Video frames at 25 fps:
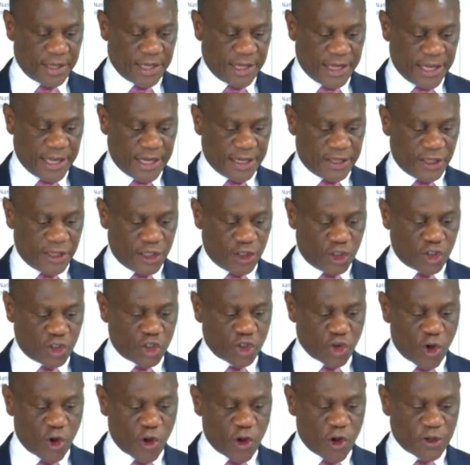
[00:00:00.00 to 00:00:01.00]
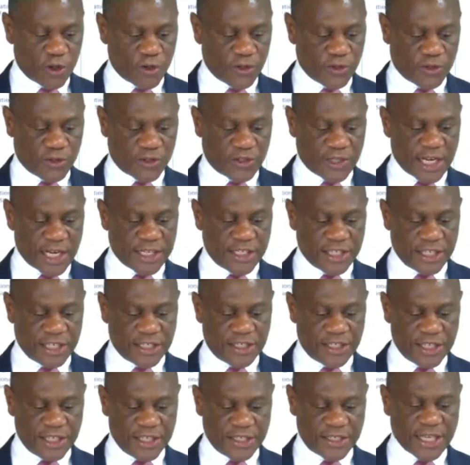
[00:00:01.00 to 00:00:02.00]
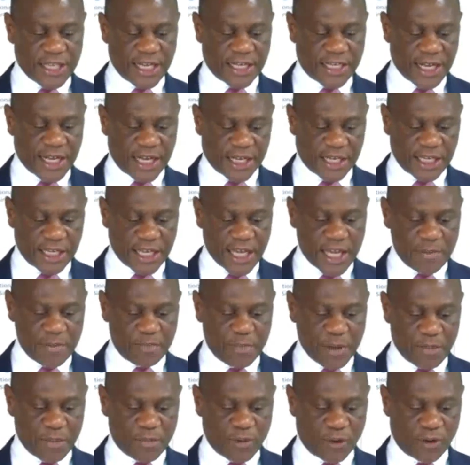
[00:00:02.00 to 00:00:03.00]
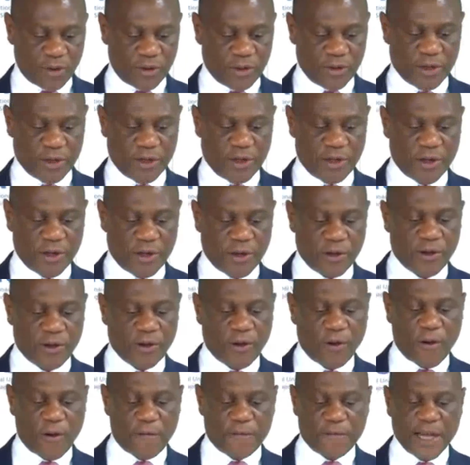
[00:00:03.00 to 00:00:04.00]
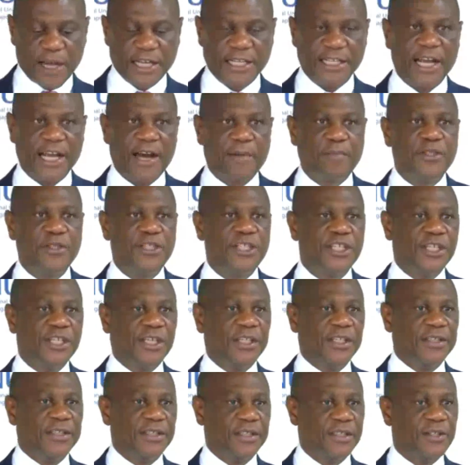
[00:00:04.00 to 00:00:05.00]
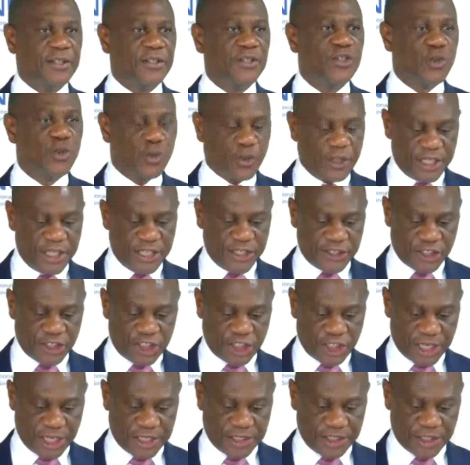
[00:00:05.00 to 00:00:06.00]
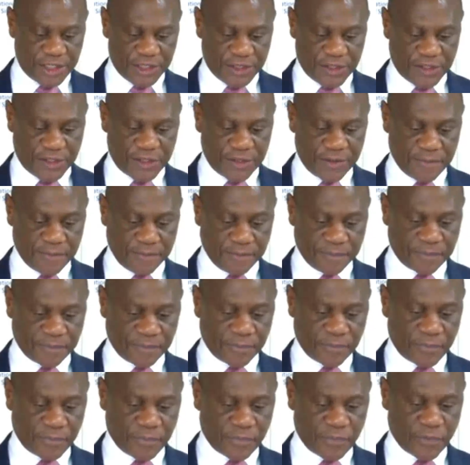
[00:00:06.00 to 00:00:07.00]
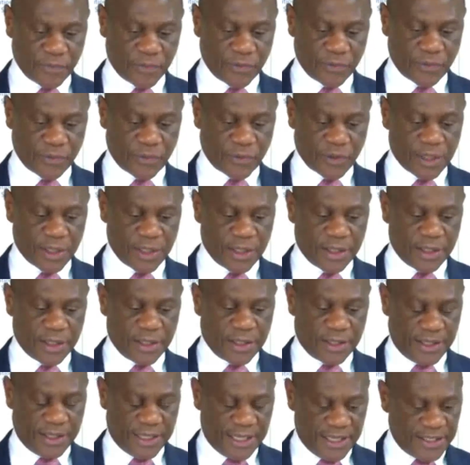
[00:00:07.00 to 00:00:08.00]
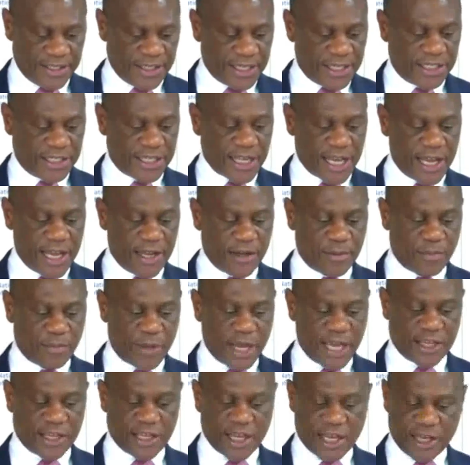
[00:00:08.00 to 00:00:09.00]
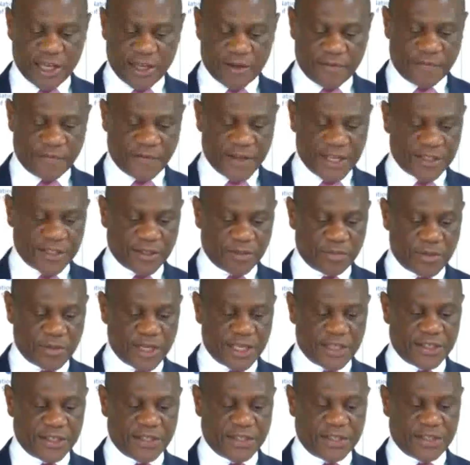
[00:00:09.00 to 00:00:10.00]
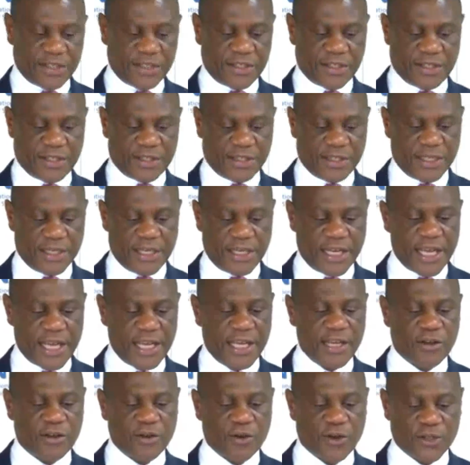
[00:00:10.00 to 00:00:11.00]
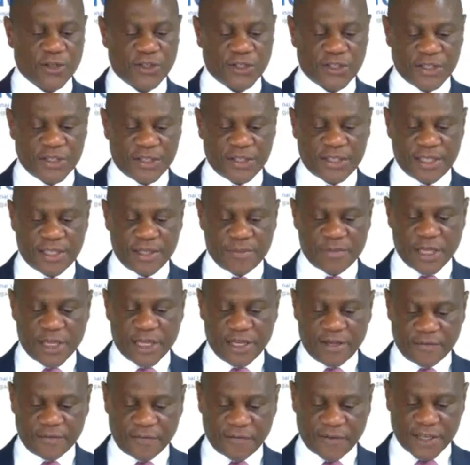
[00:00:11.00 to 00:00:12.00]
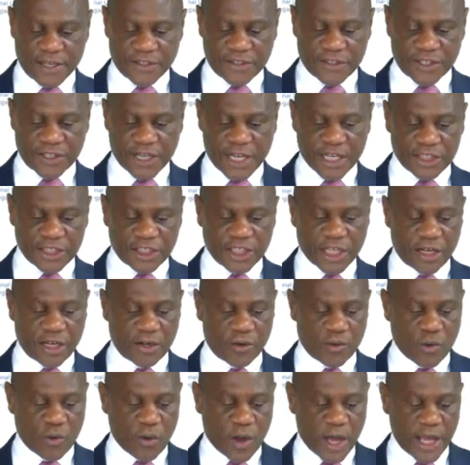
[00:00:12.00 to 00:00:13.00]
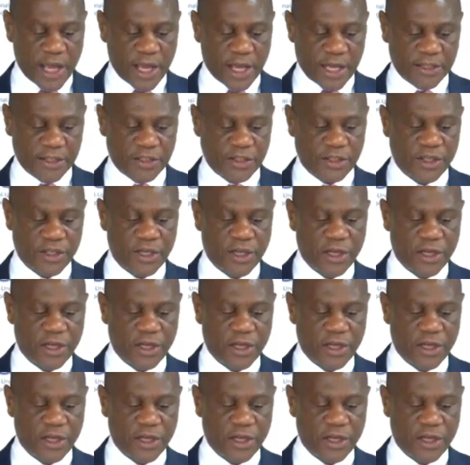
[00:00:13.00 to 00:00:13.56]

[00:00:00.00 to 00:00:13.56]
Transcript: and ensure strategies that are capable of adapting to these changes. This entails making investments in the ecosystem and infrastructure required